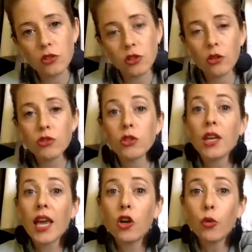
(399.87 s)
to the
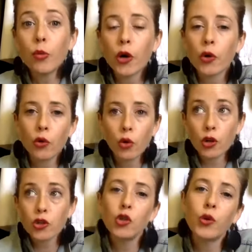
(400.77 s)
ankle bone or
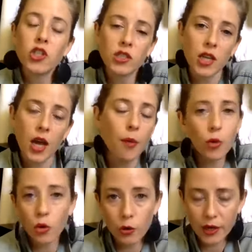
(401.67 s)
2 inches up,
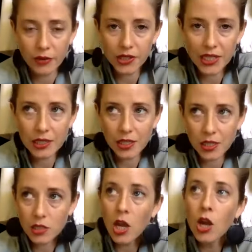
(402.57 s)
or whatever the case is.